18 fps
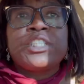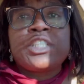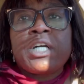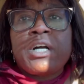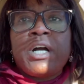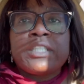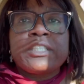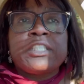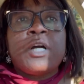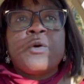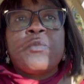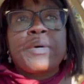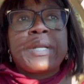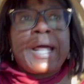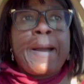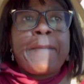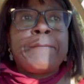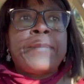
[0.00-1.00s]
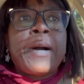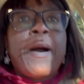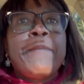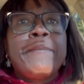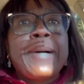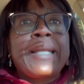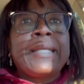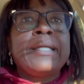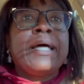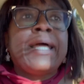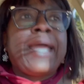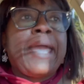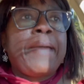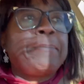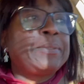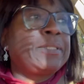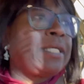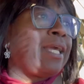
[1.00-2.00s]
charged up when I bought my little
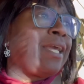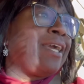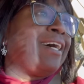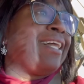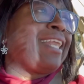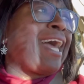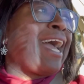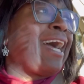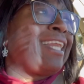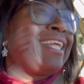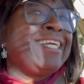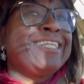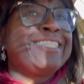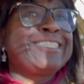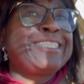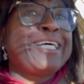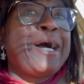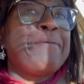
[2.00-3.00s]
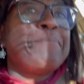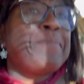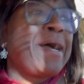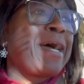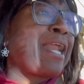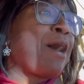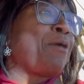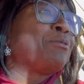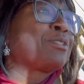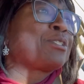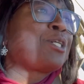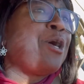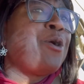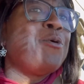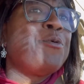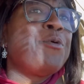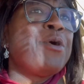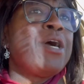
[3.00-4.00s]
happy tail out here. Talking about I was
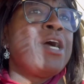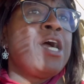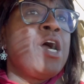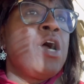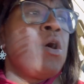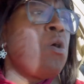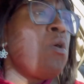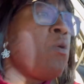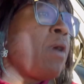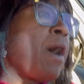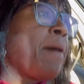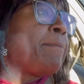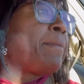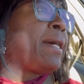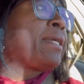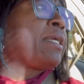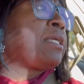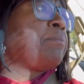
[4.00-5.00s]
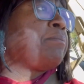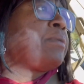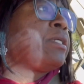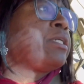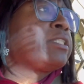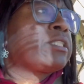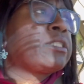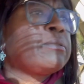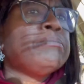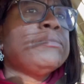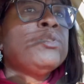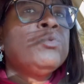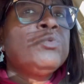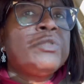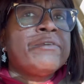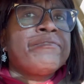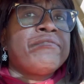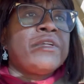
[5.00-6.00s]
going, well, I might give me a
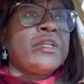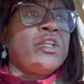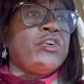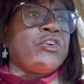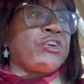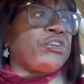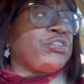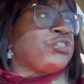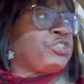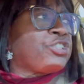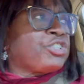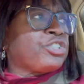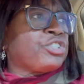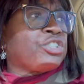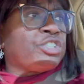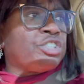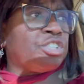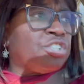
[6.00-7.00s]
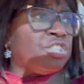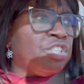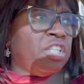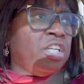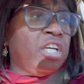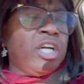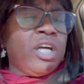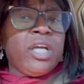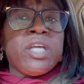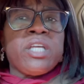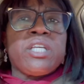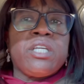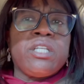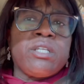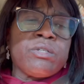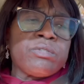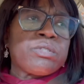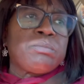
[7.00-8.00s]
smoothie for lunch. I ain't
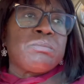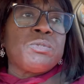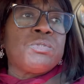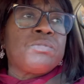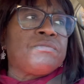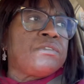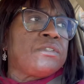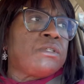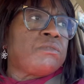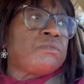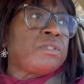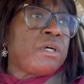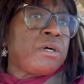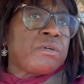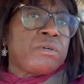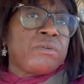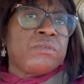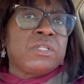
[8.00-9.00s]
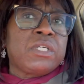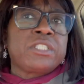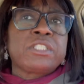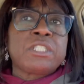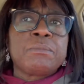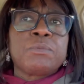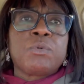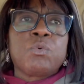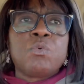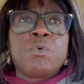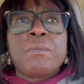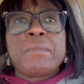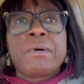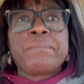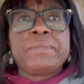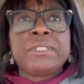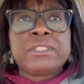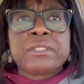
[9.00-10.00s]
getting no smoothie for no doggone lunch. I'm going to warm
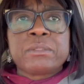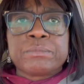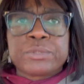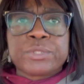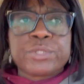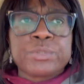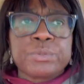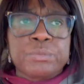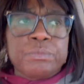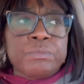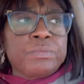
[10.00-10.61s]
up me some soup.